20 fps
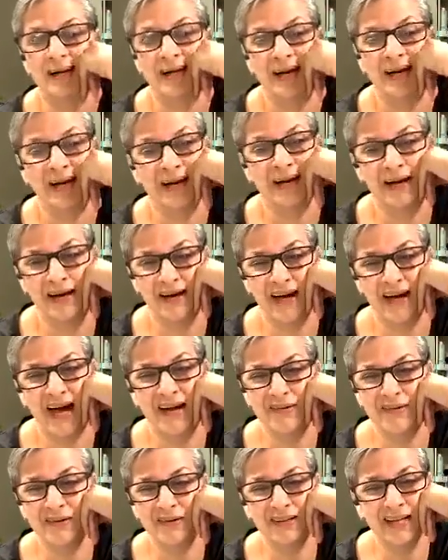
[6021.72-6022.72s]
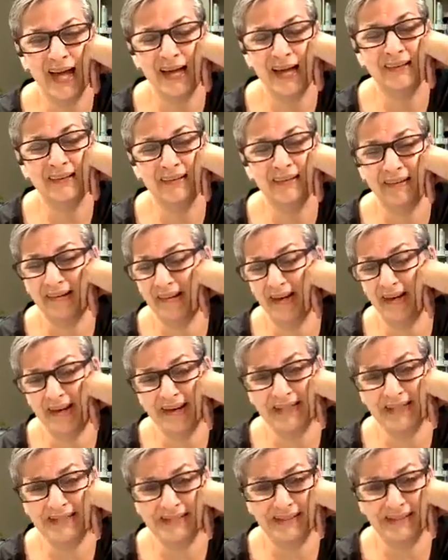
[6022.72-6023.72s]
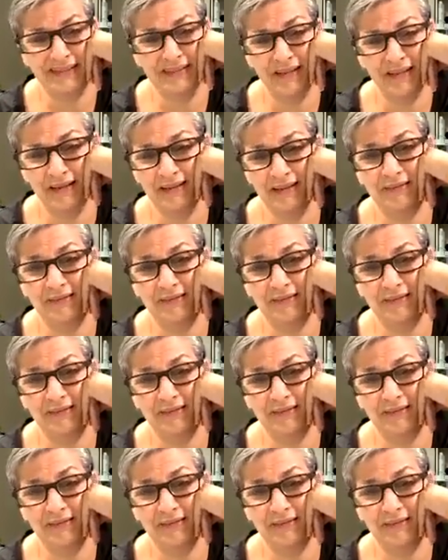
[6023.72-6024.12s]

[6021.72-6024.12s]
I don't like the hate and